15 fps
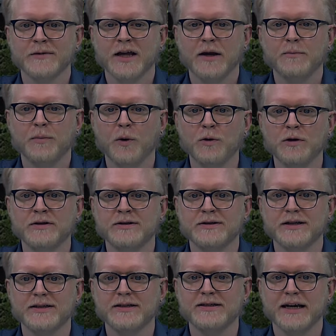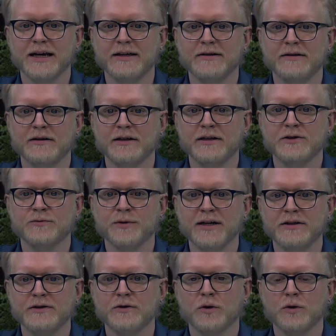Poland has said that it is ready
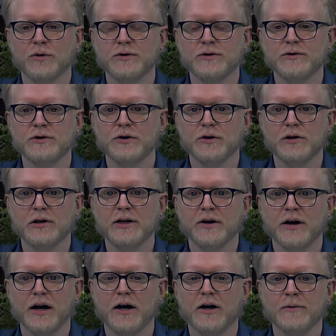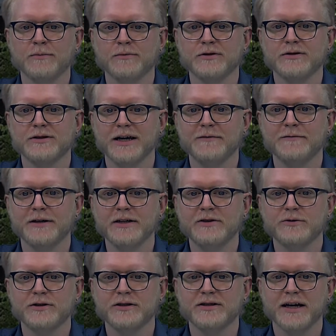to host nuclear arms if NATO
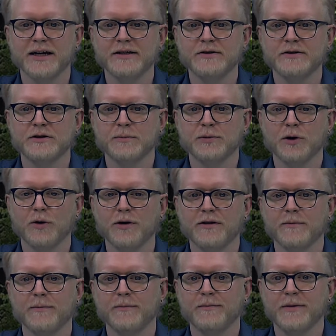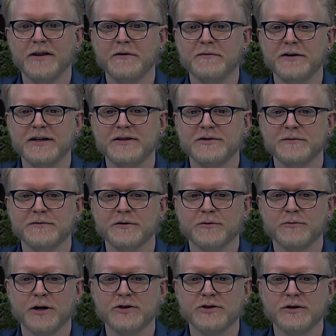decides to deploy them in the face of
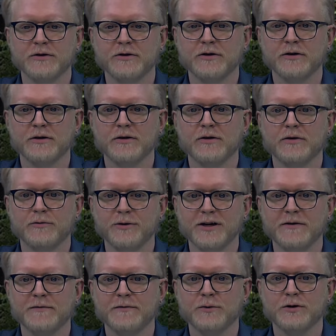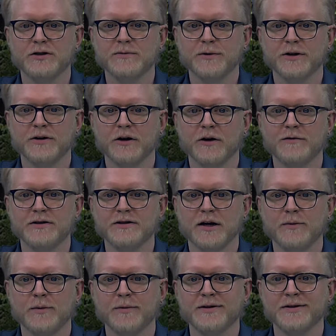Russian reinforcement of its
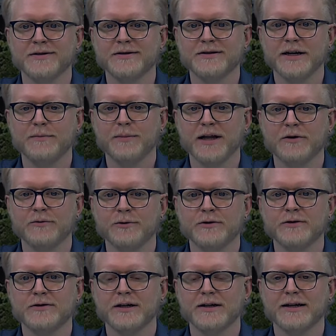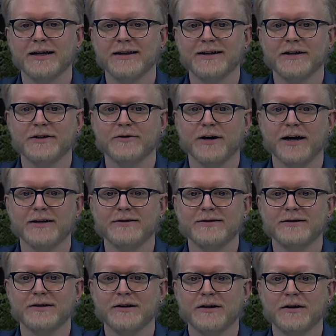armaments in Belarus and Kaliningrad,
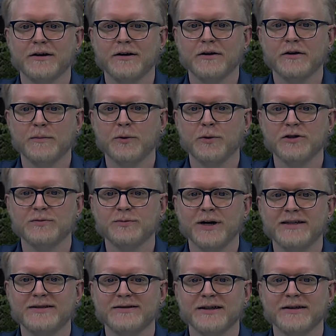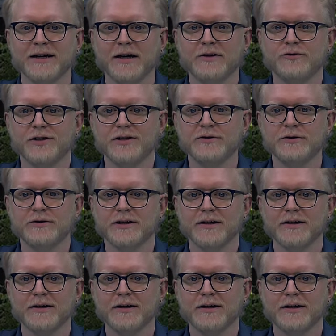the Polish president Andrzej Duda
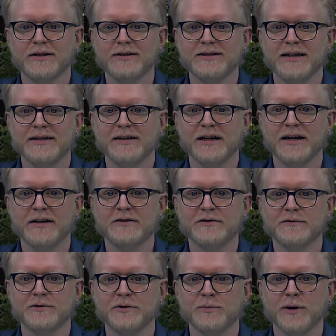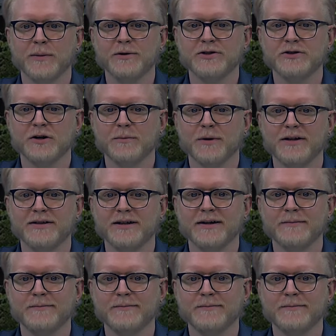said in an interview published on Monday.